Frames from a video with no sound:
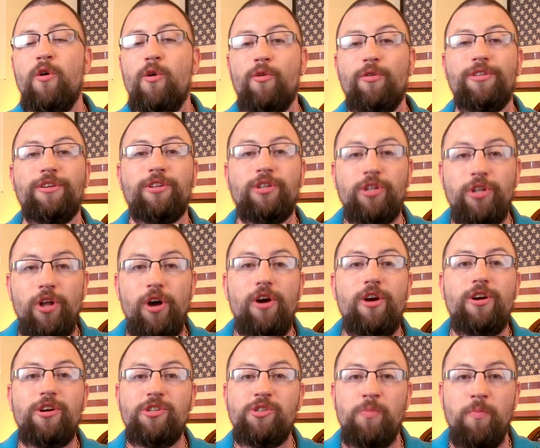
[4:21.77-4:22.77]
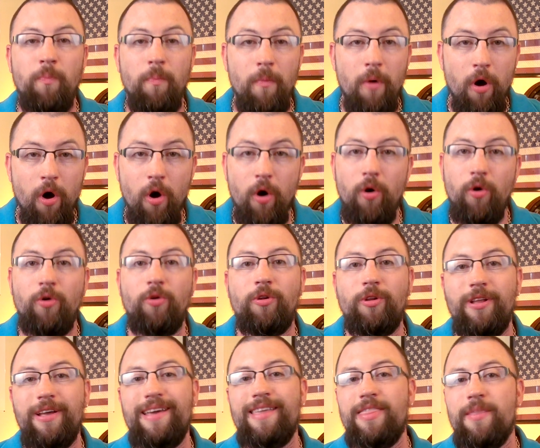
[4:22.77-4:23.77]
or the large
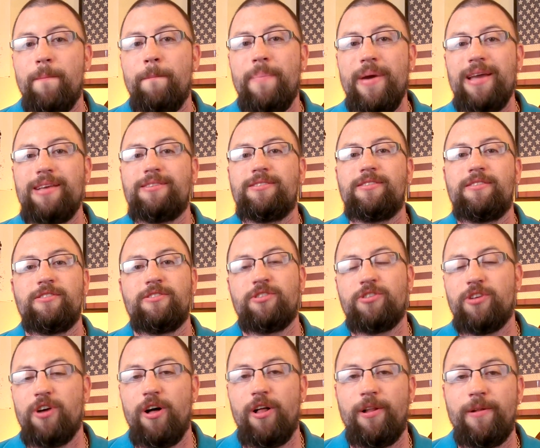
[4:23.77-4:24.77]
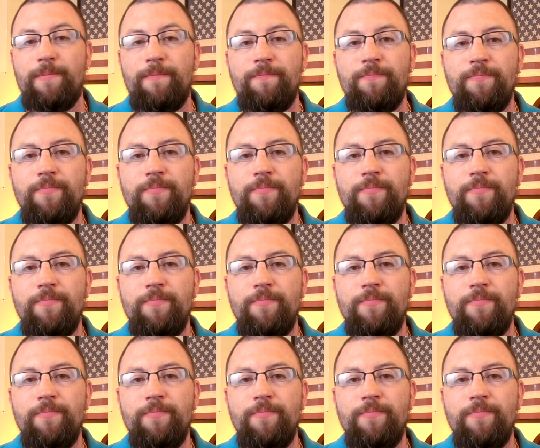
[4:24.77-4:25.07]
hole in the base of the skull.